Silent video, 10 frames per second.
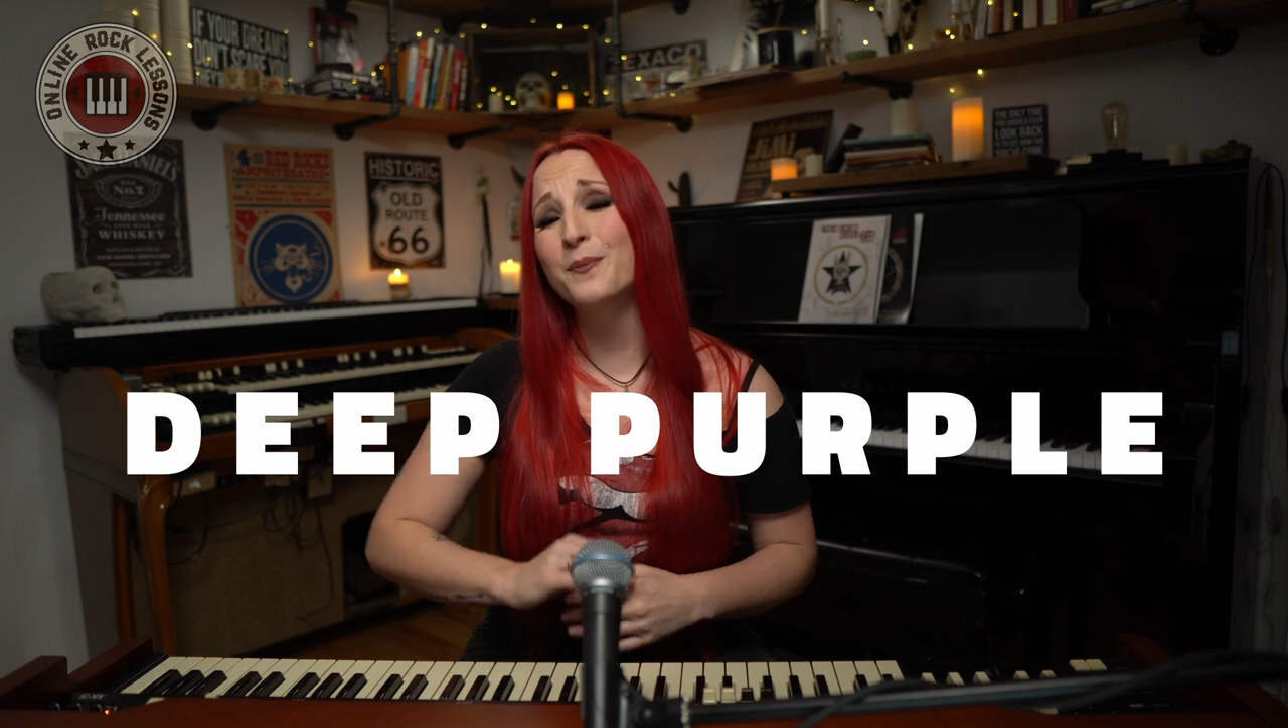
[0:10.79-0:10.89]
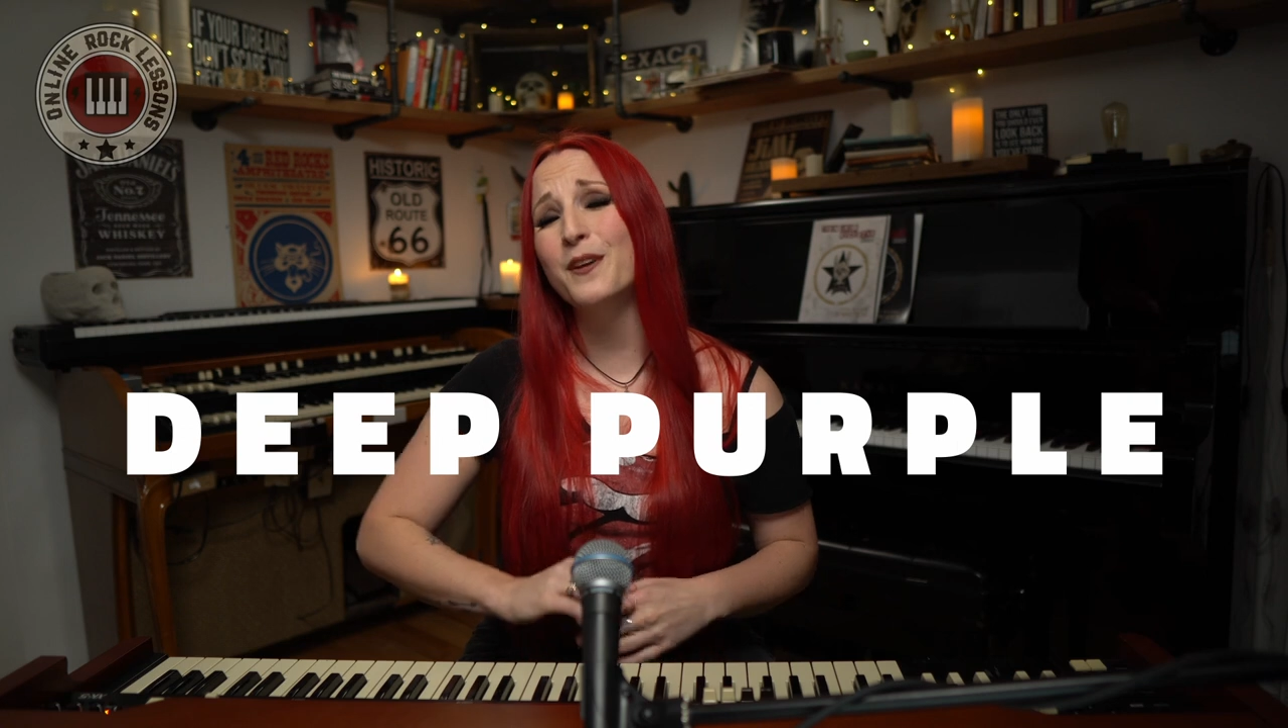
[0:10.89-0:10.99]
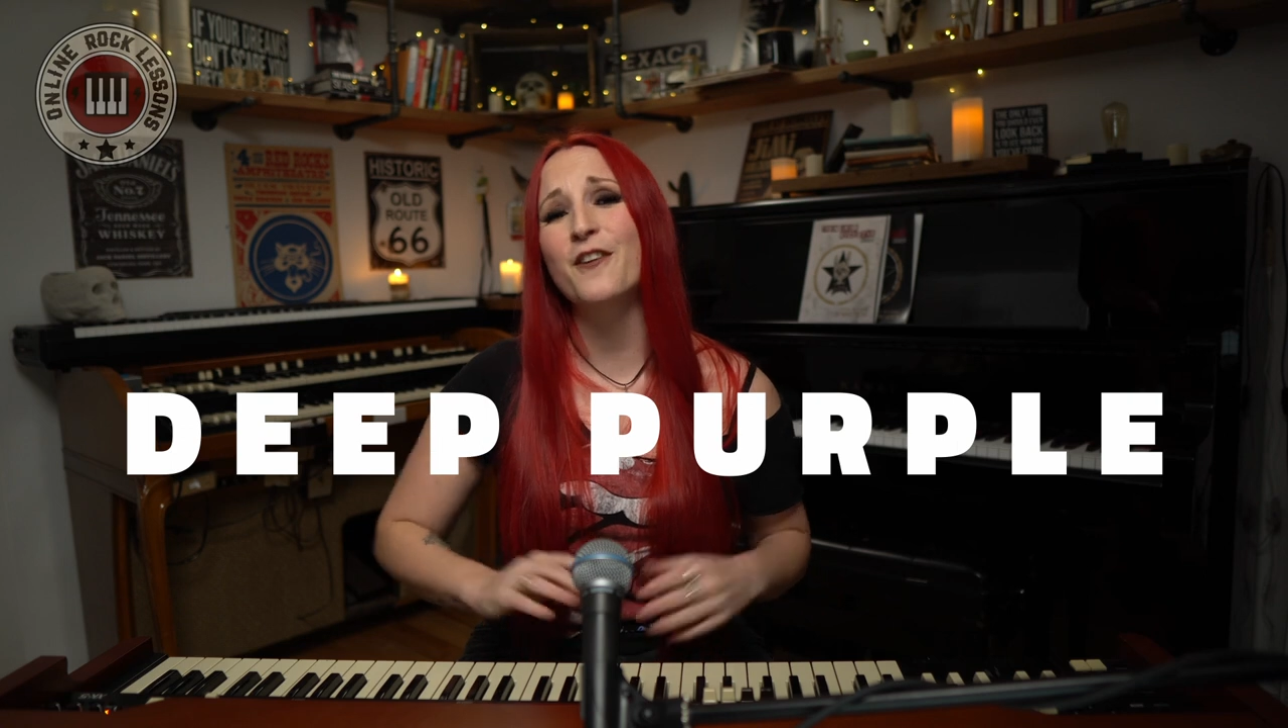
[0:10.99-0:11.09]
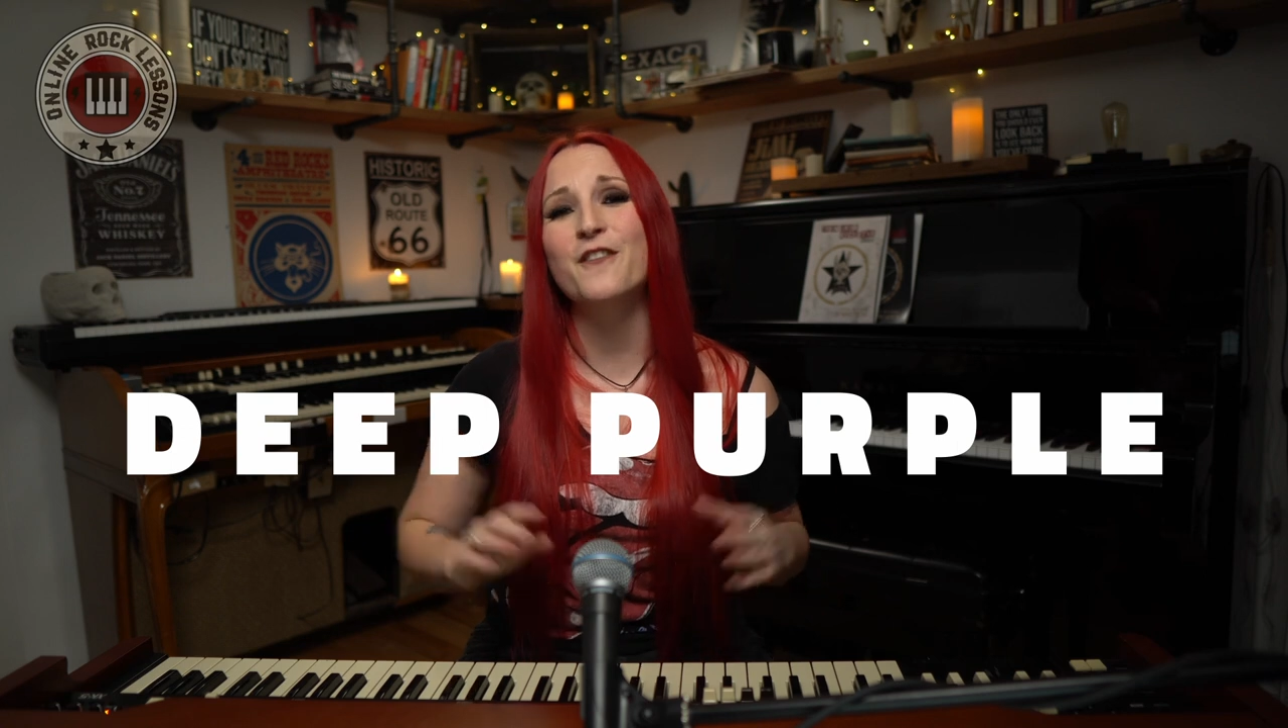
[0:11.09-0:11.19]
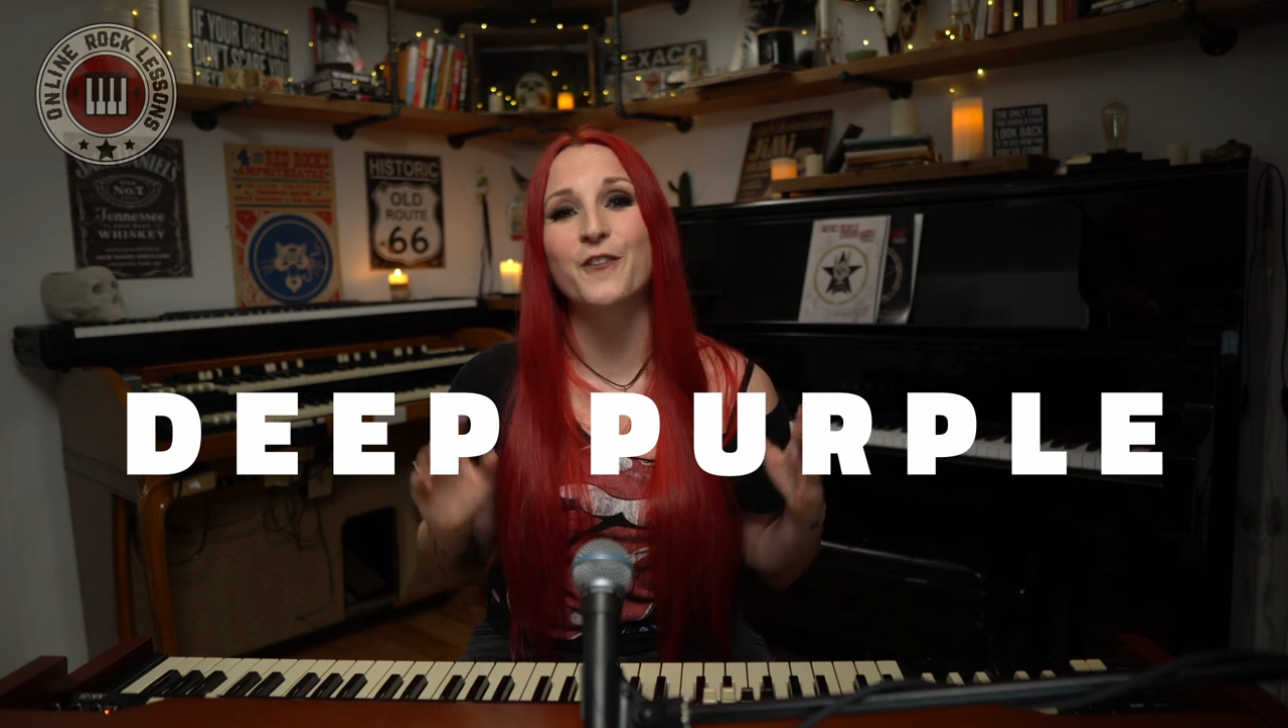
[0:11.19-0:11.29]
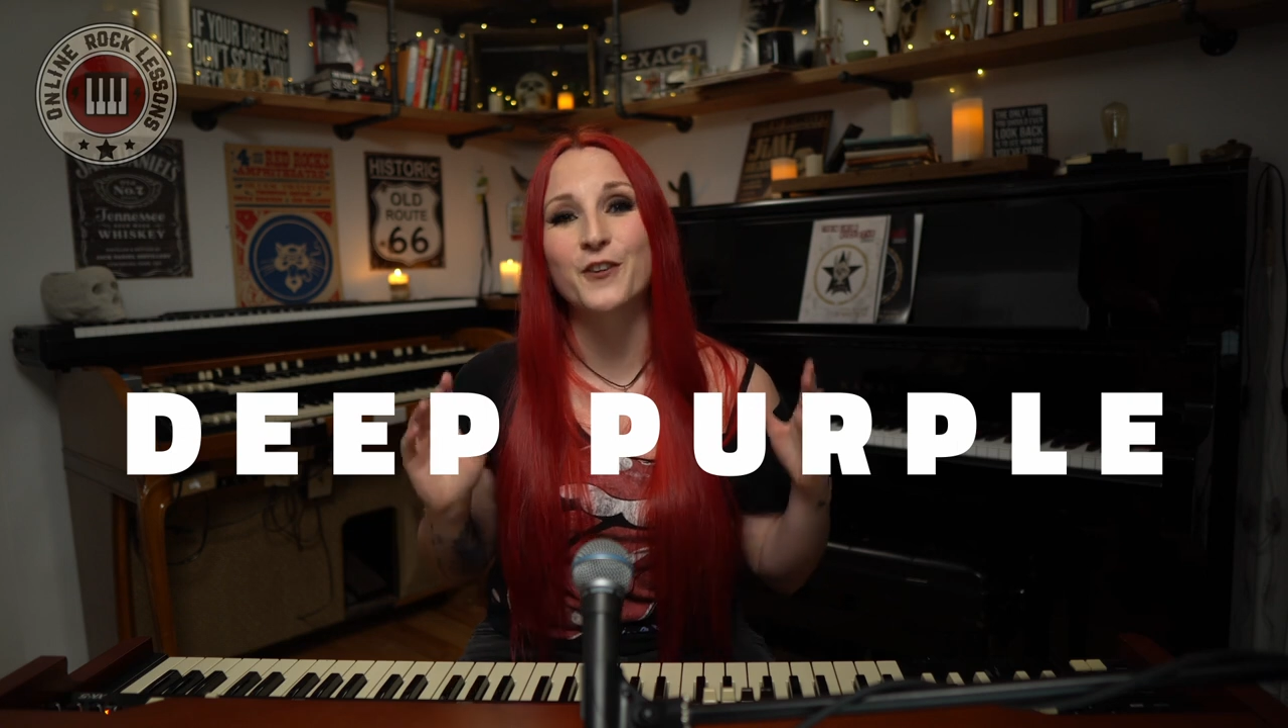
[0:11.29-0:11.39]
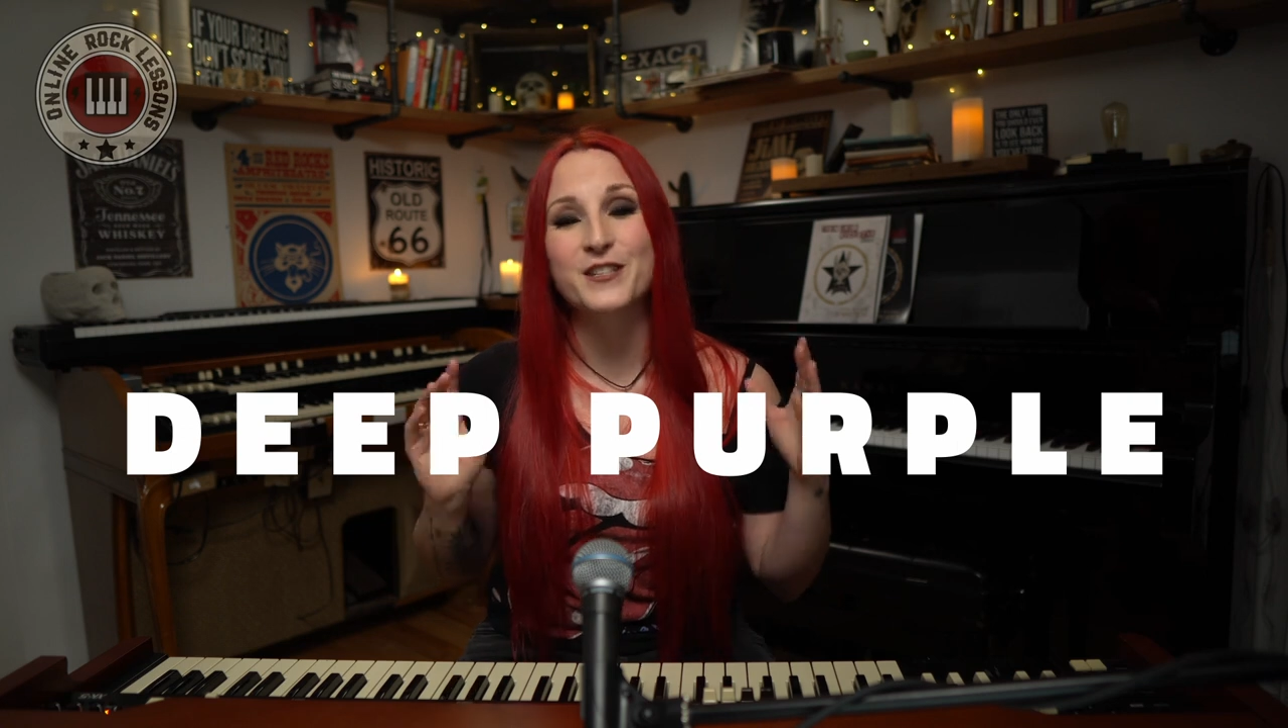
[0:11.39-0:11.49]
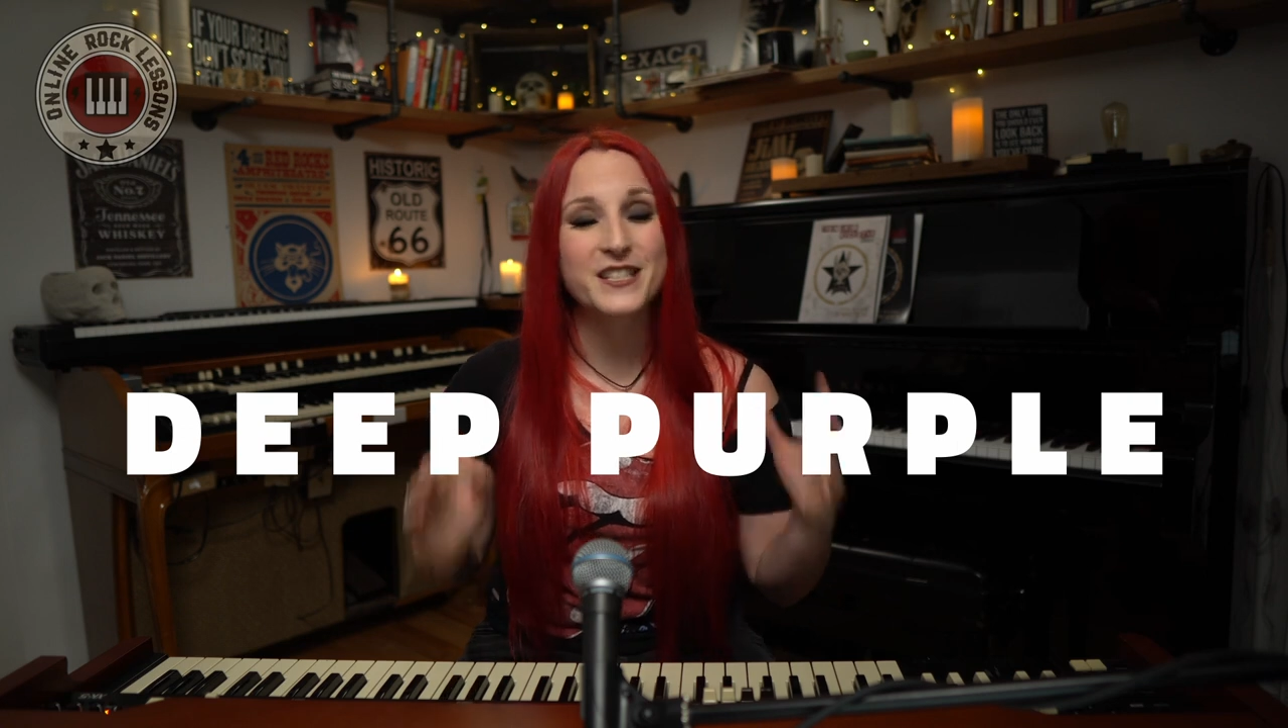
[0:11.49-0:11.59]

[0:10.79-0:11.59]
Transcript: player for